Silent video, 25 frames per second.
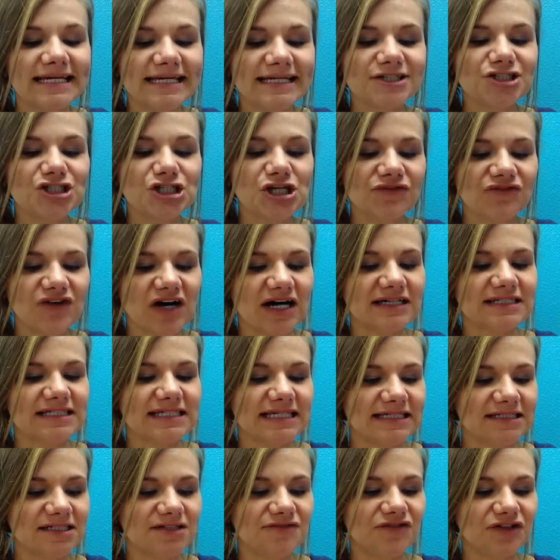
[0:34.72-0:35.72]
Each of
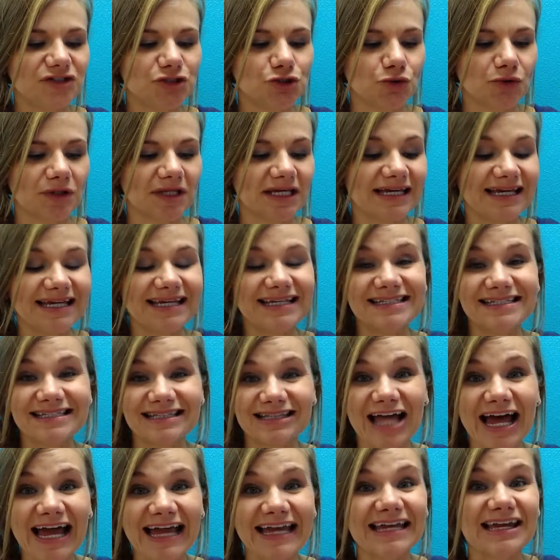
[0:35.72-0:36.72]
us individually is
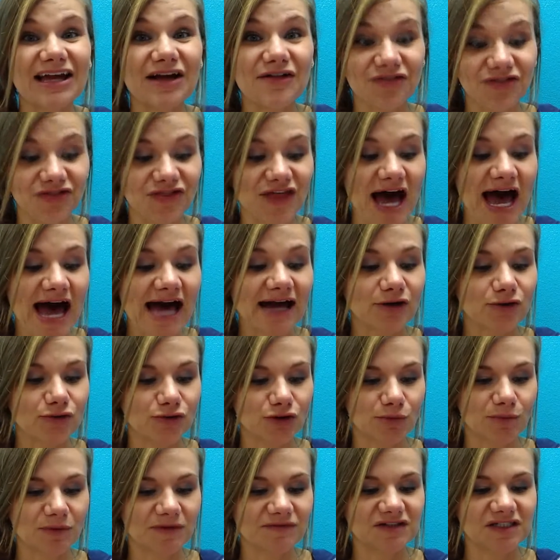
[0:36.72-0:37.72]
like that
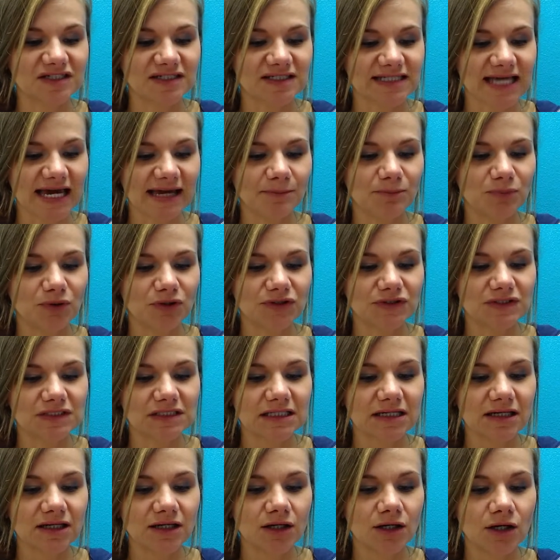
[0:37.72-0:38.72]
group of
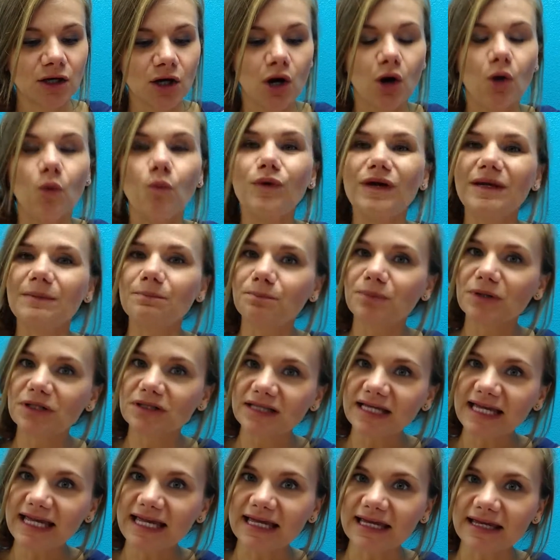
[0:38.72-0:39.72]
disciples. We
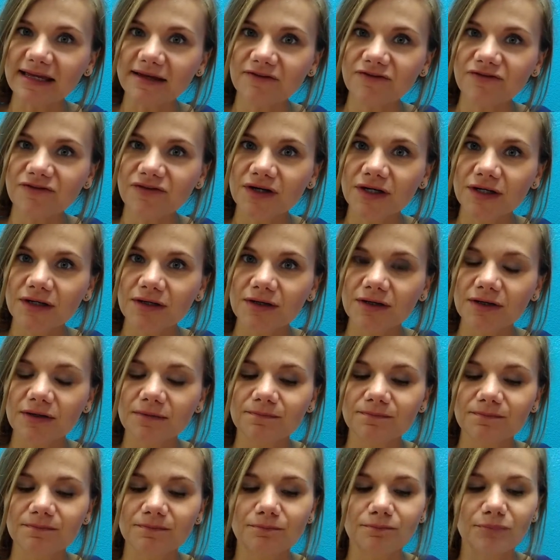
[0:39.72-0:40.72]
believe,
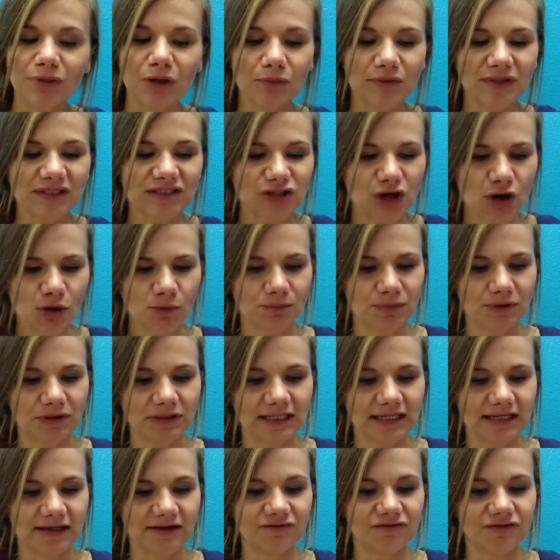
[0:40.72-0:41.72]
but we don't
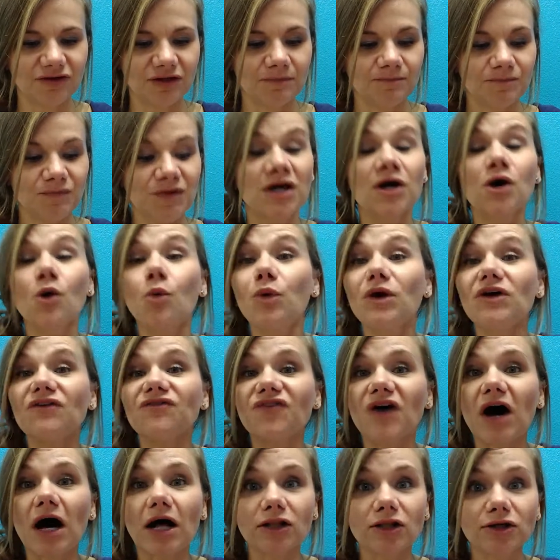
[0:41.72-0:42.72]
believe. We
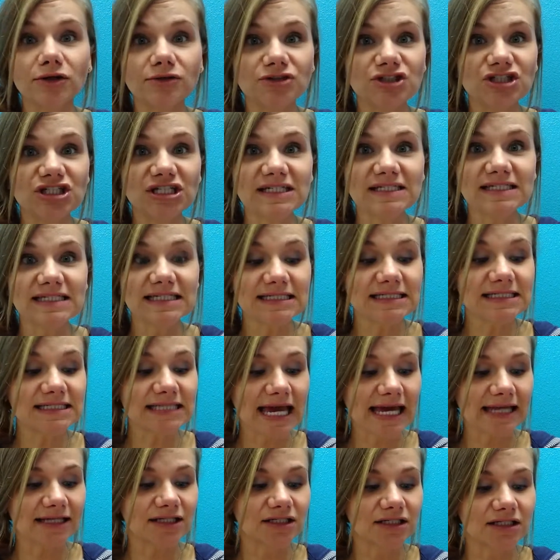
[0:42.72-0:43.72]
follow Jesus
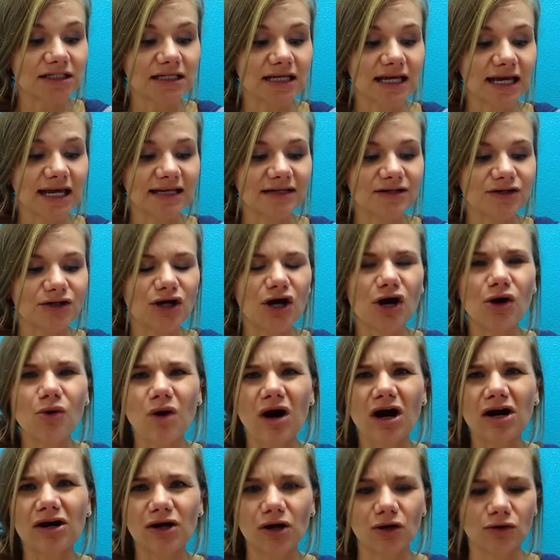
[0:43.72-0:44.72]
and, and go
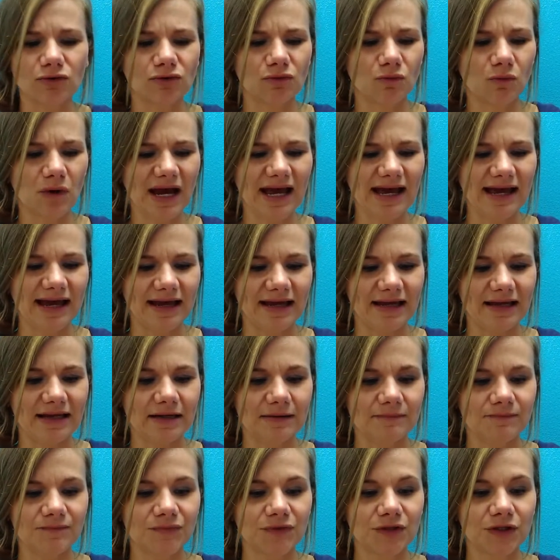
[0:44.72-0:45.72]
our own way.
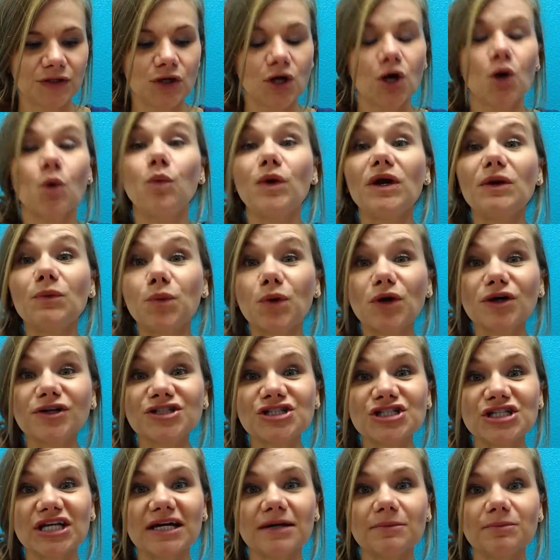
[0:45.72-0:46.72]
We
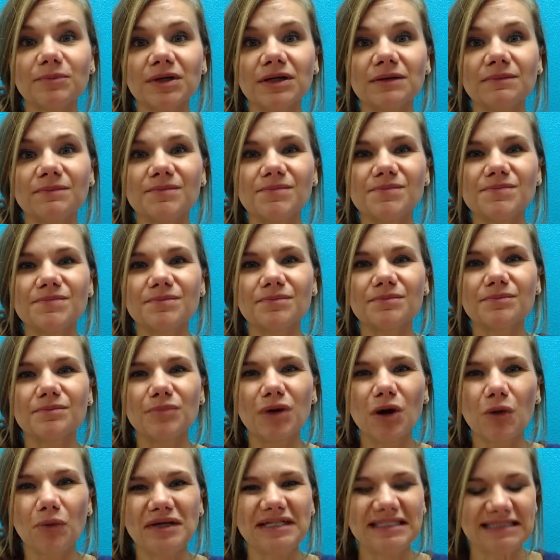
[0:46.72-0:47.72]
worship,
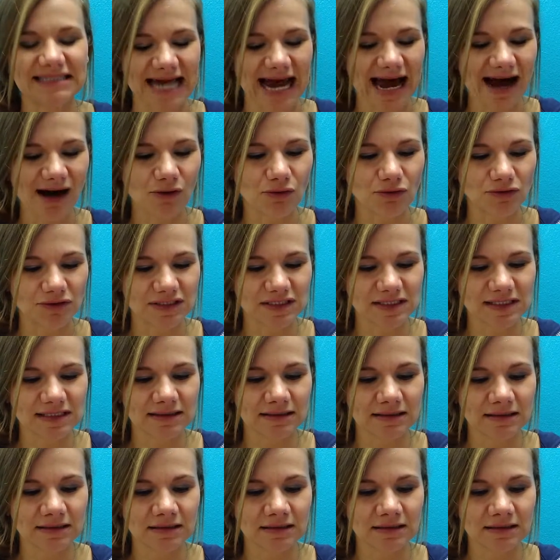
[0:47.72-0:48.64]
but we doubt.